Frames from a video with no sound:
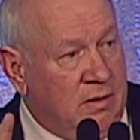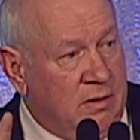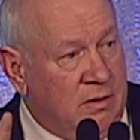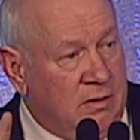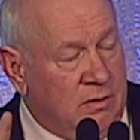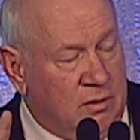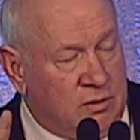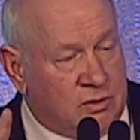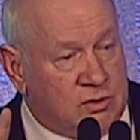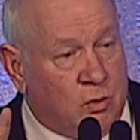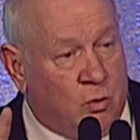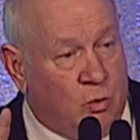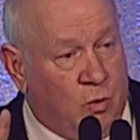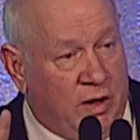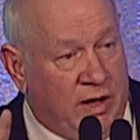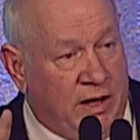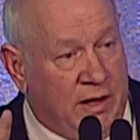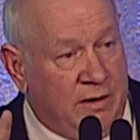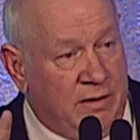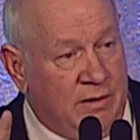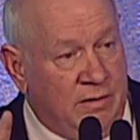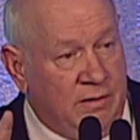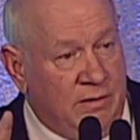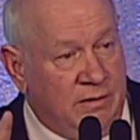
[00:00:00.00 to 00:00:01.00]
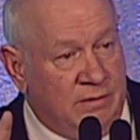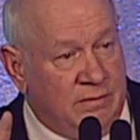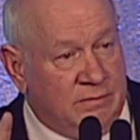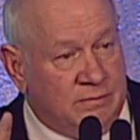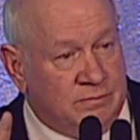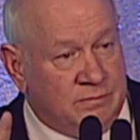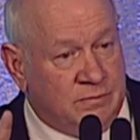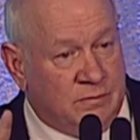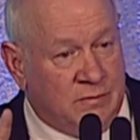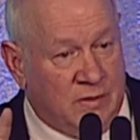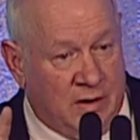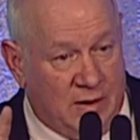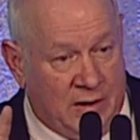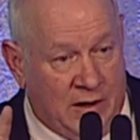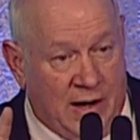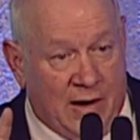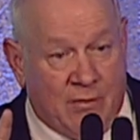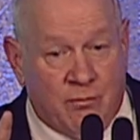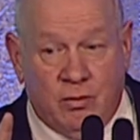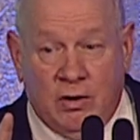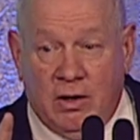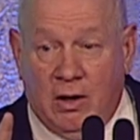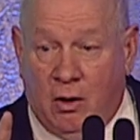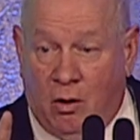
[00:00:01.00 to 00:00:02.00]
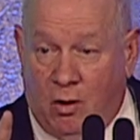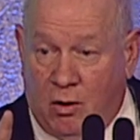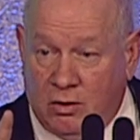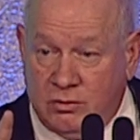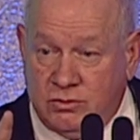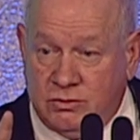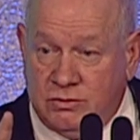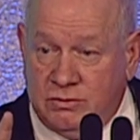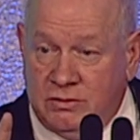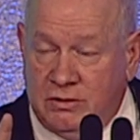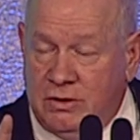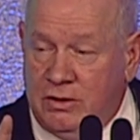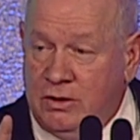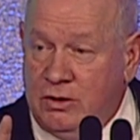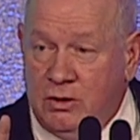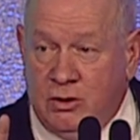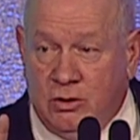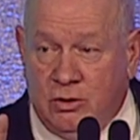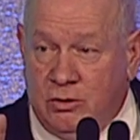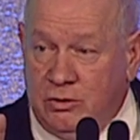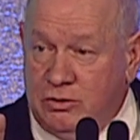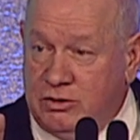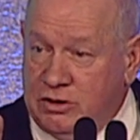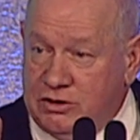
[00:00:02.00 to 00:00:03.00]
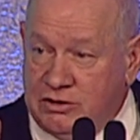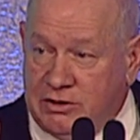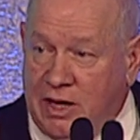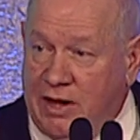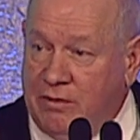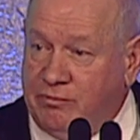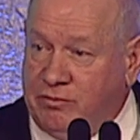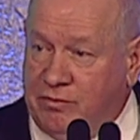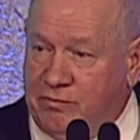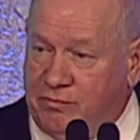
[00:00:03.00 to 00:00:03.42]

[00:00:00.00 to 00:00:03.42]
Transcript: there's a win in every loss. You just have to